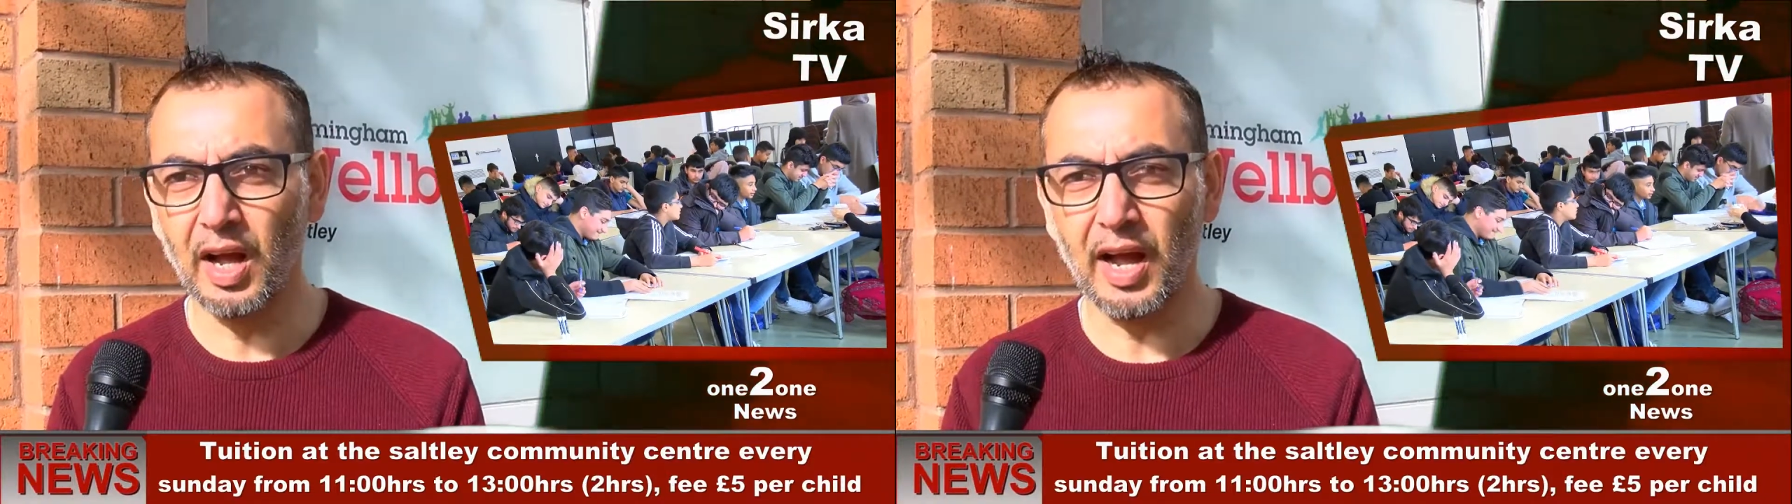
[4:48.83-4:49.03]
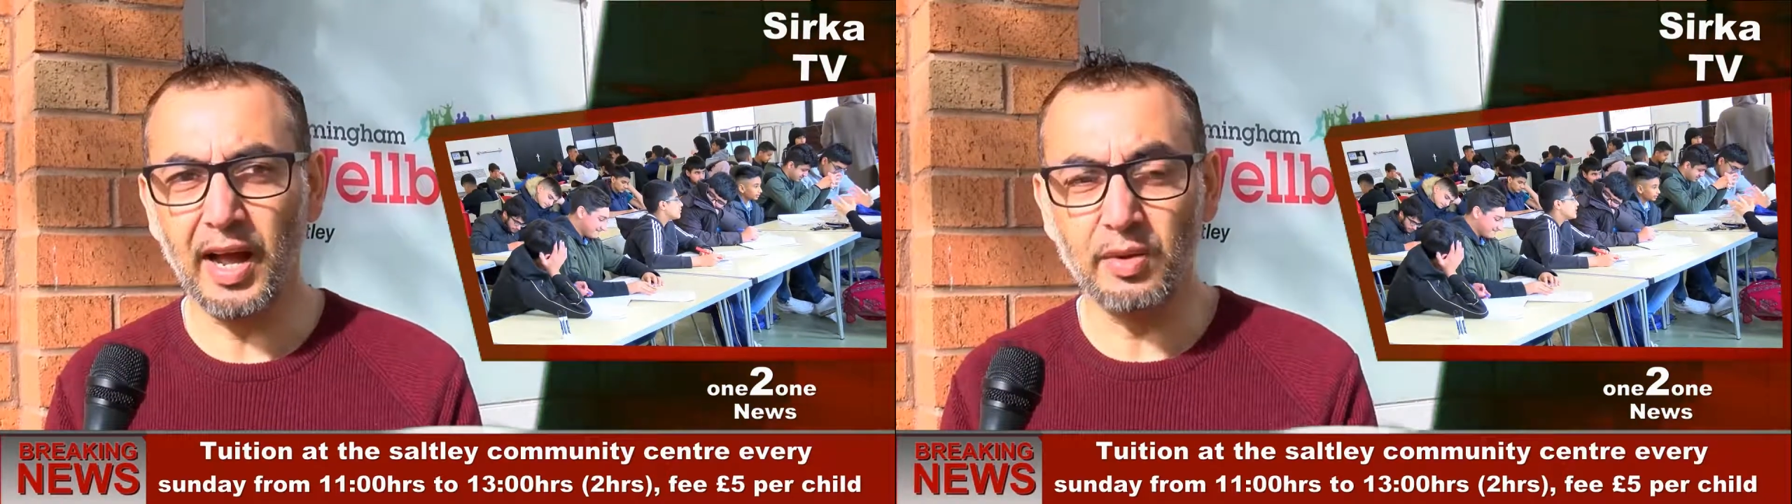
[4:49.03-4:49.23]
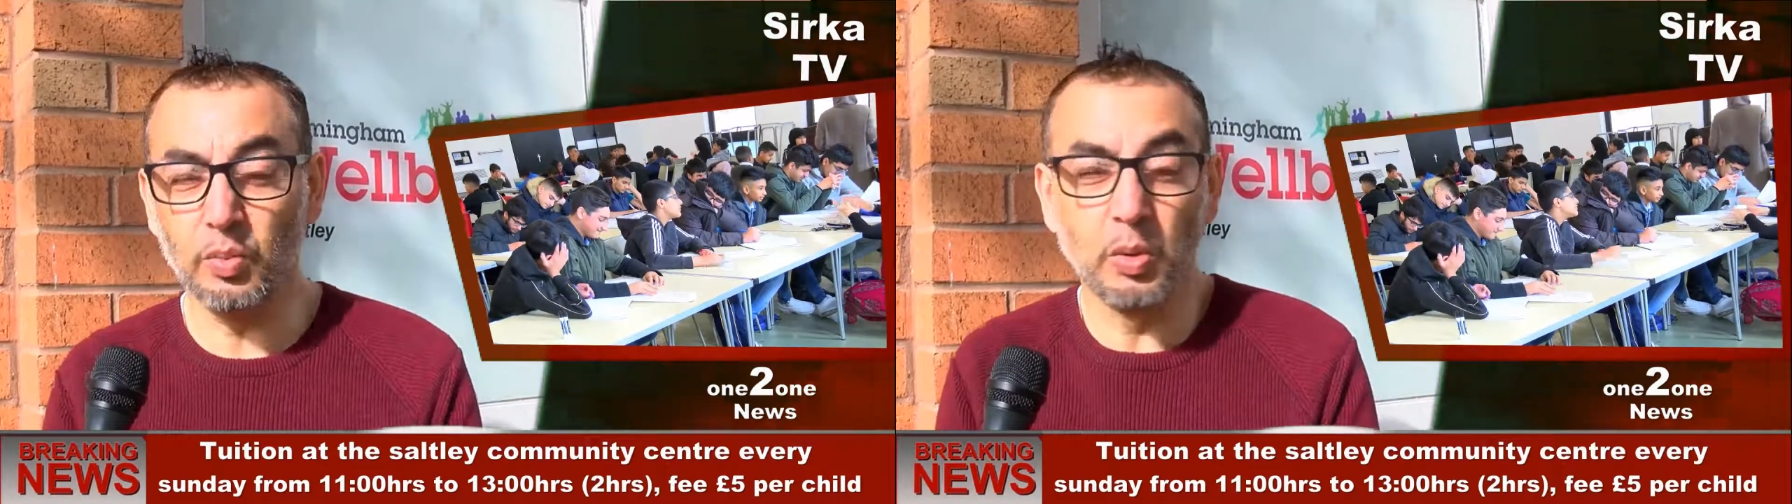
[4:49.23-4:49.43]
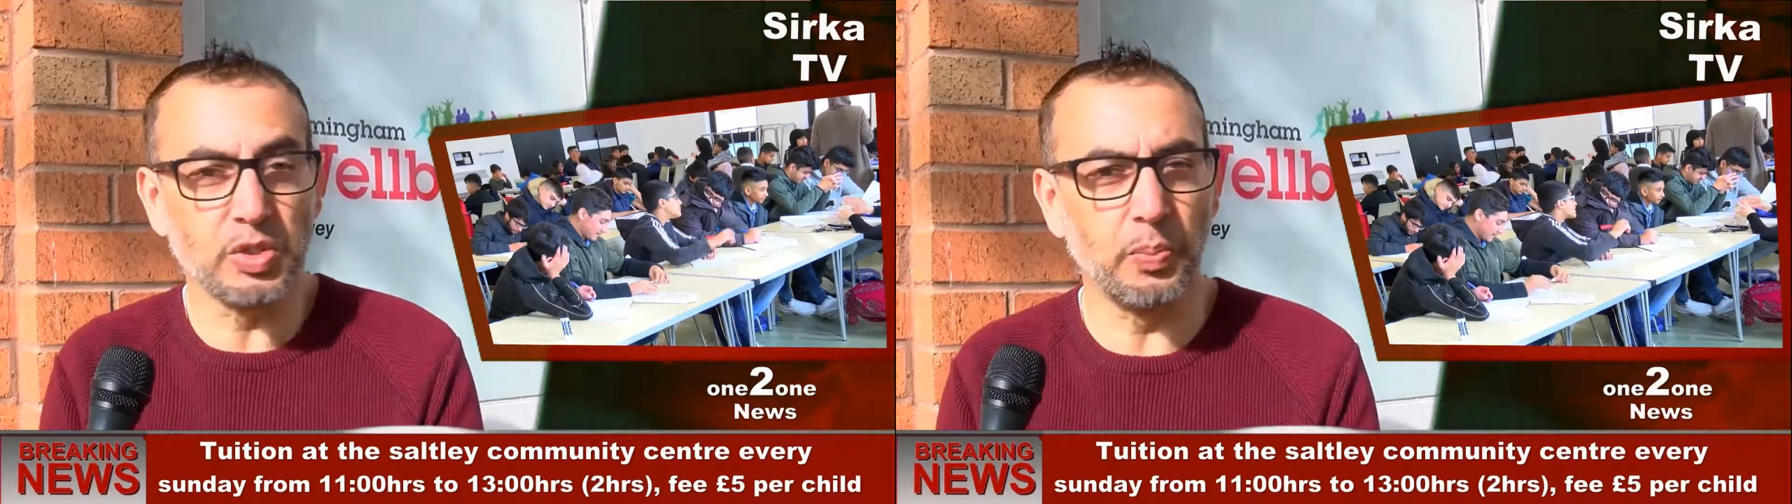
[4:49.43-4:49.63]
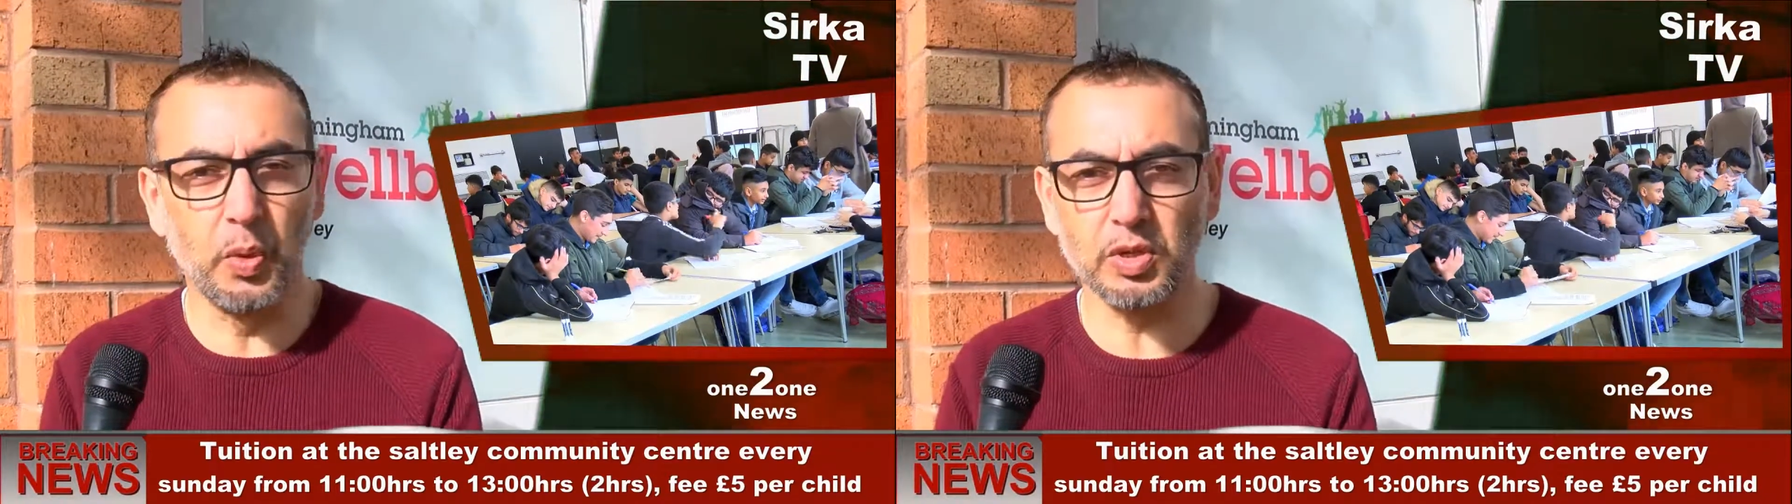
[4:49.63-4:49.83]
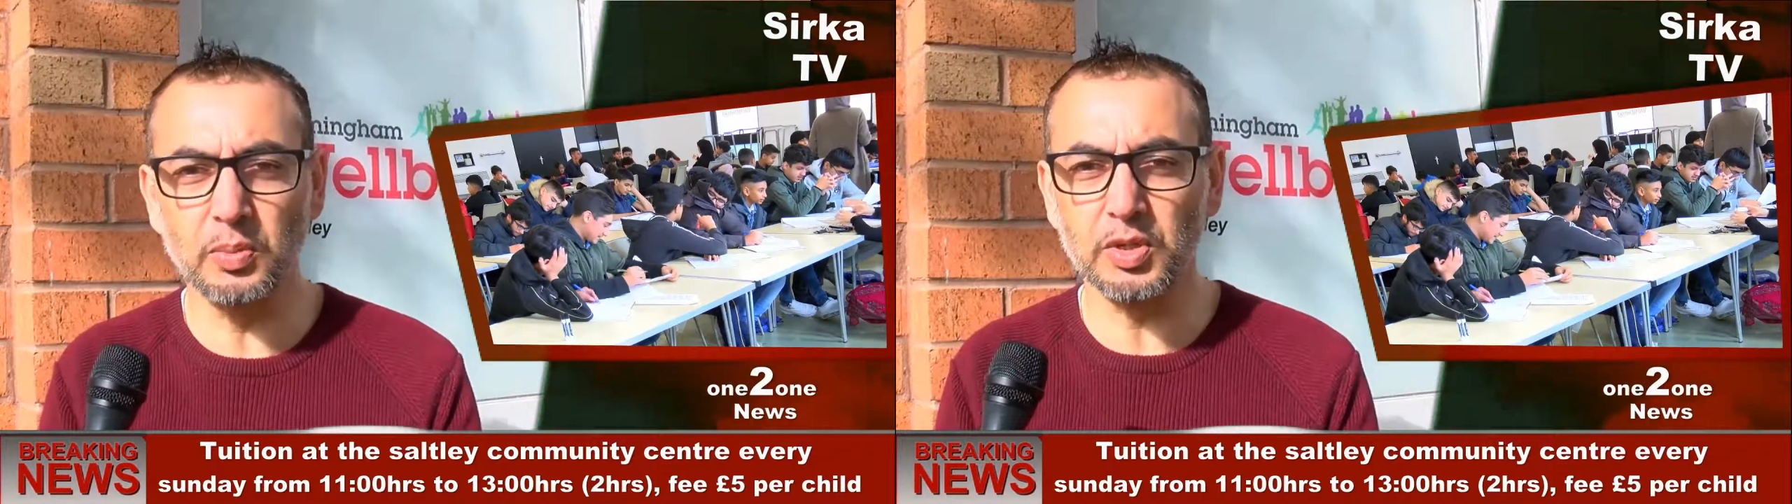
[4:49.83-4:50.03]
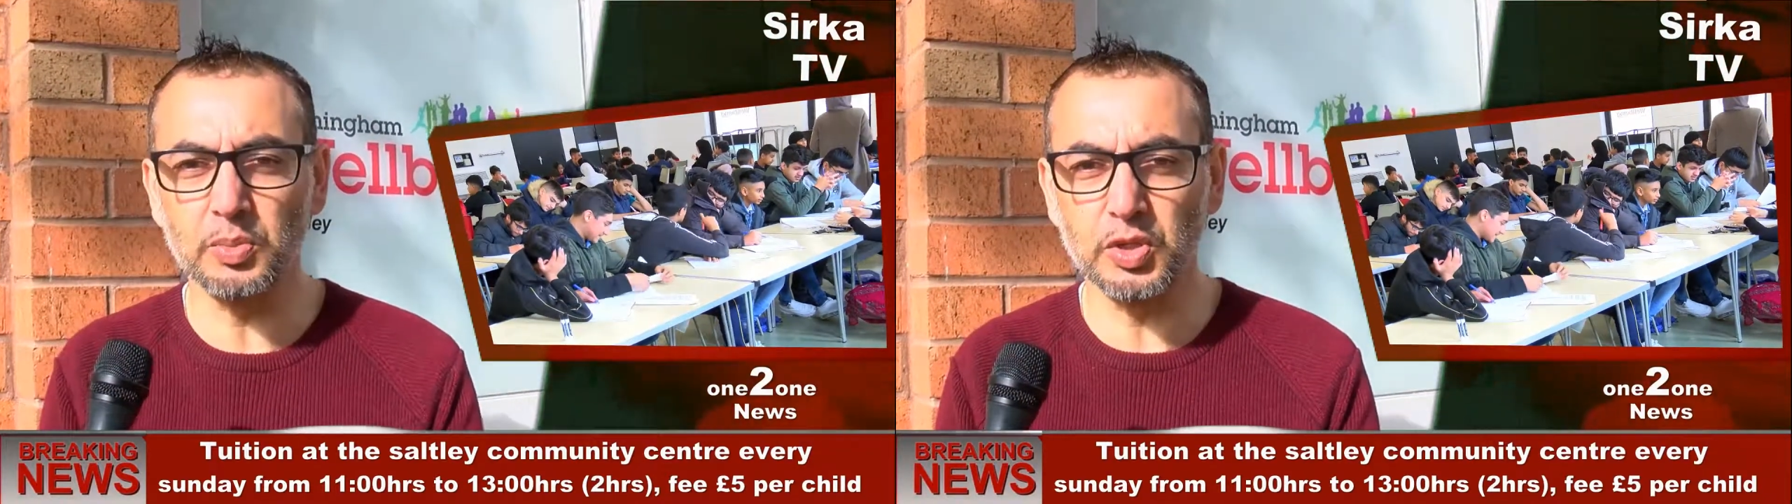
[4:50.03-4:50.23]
and we will support him as